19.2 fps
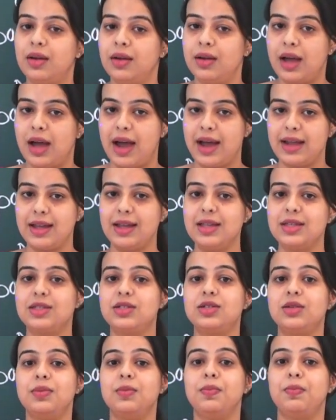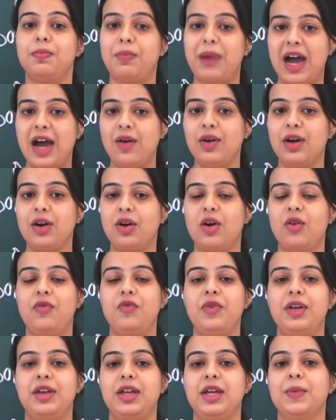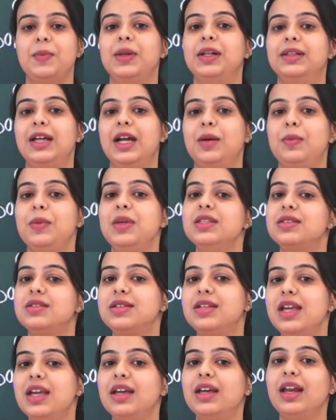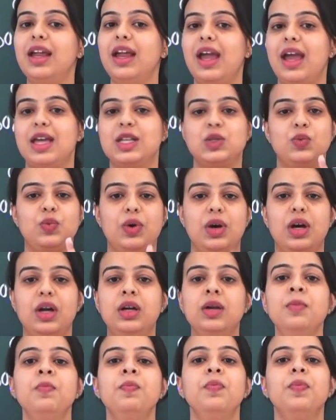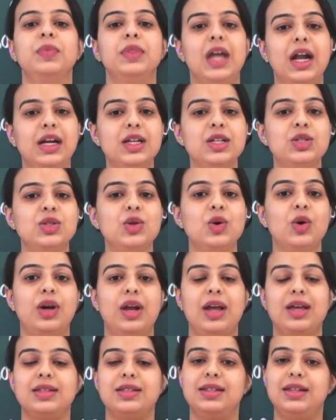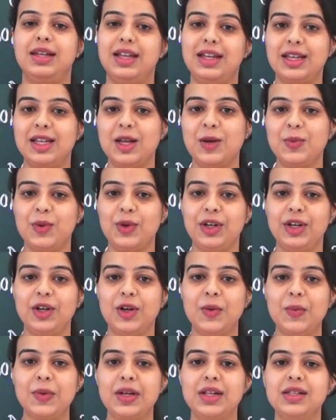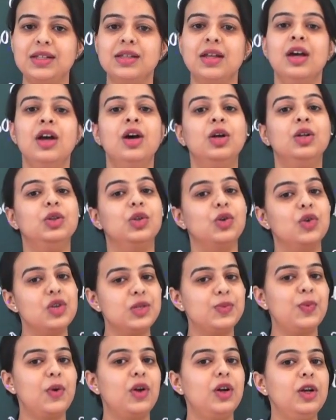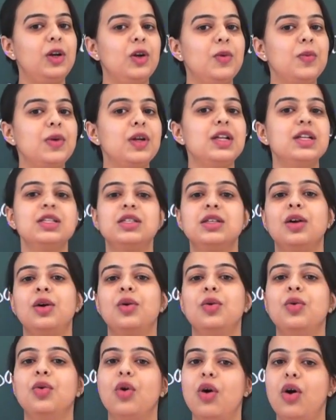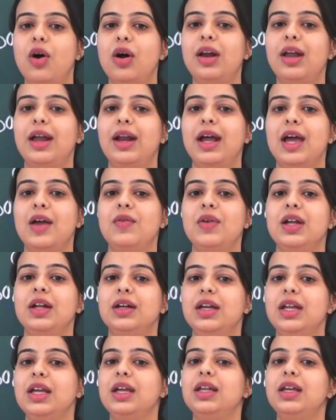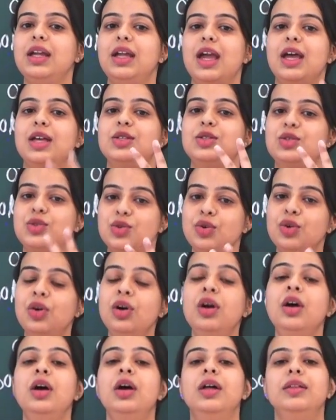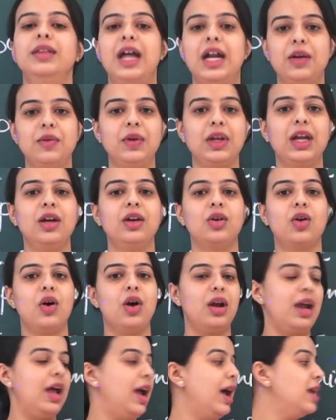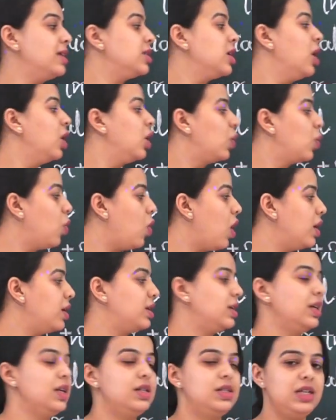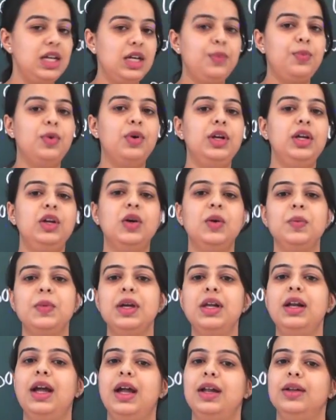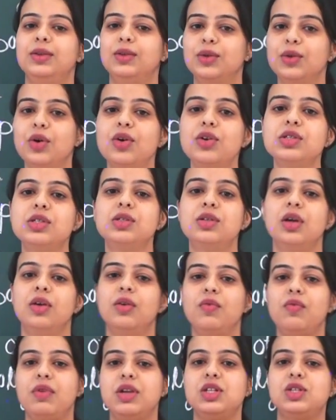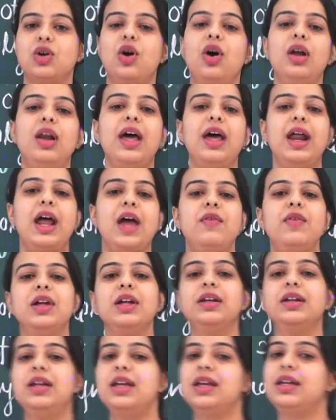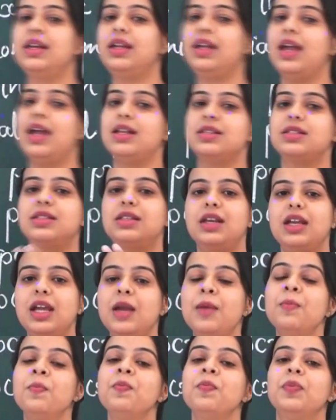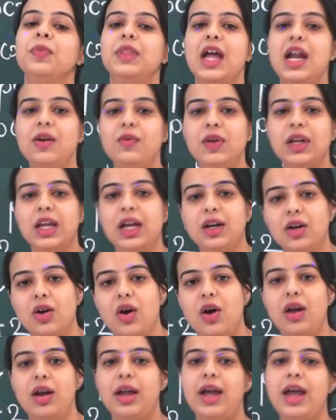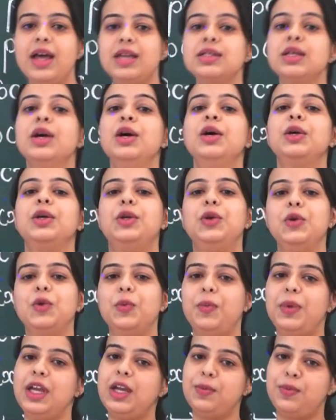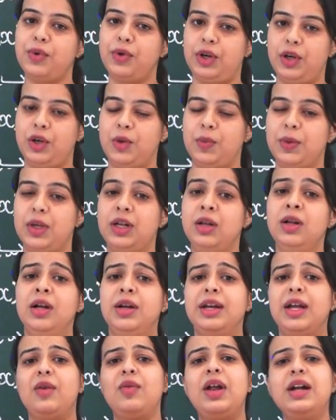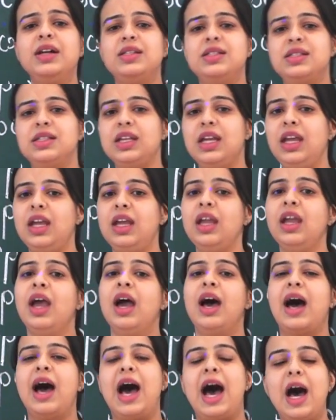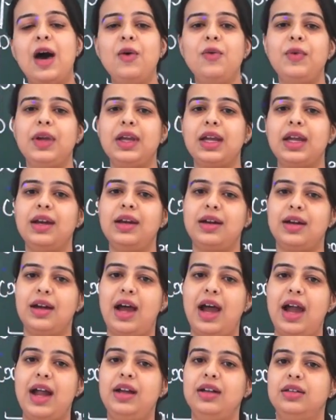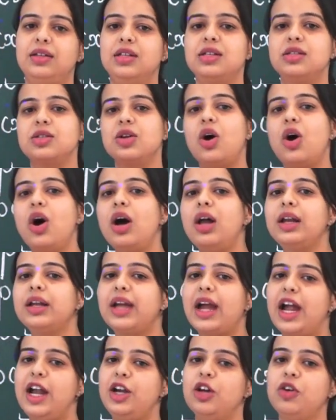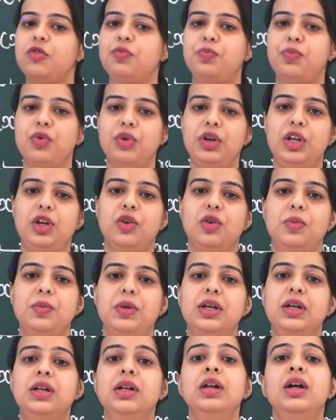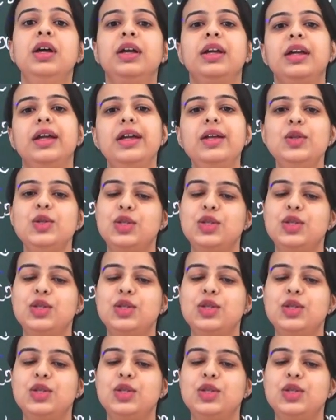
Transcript: highest power of variable, that means degree as 1, that is known as linear polynomials. Those polynomials who all are having degree as 2, that we can call as quadratic polynomial, and those which all are having degree as 3, that we can call as cubic polynomial. Now, let us see how we can write this all kind of polynomial in